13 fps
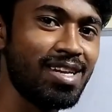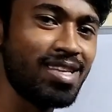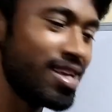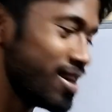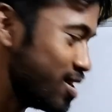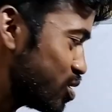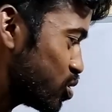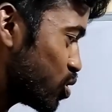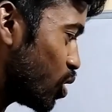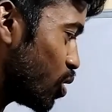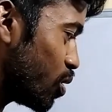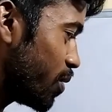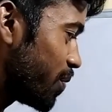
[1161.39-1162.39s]
There is
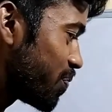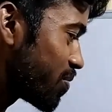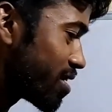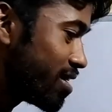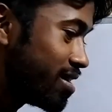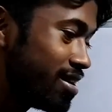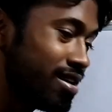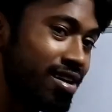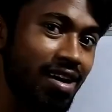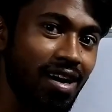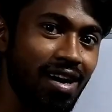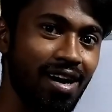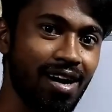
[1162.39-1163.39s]
no
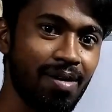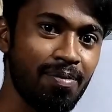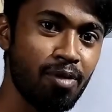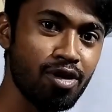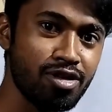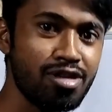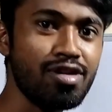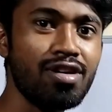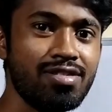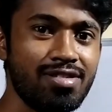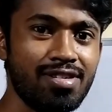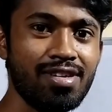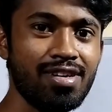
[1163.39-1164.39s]
positive
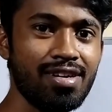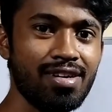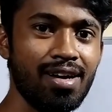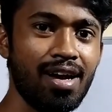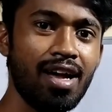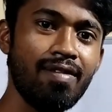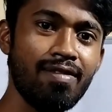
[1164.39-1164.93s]
answer here.